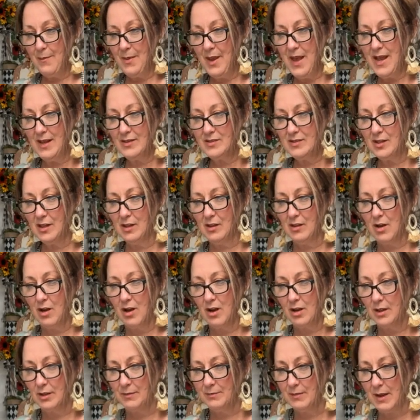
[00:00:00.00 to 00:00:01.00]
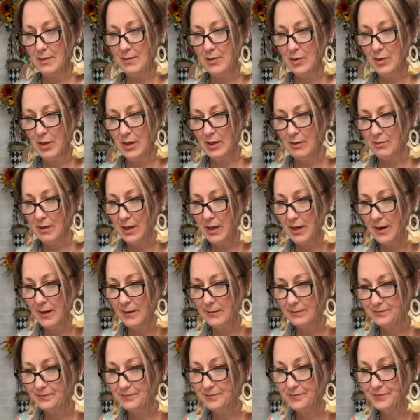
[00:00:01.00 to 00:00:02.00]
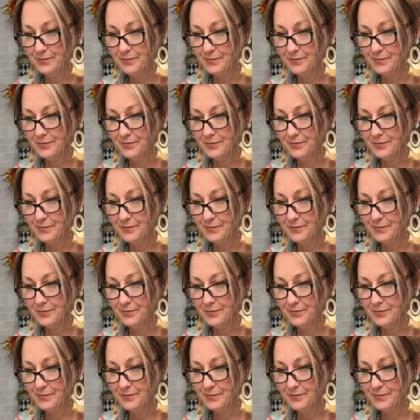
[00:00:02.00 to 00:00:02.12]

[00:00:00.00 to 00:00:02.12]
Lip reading: pass along, and maybe we can meet up.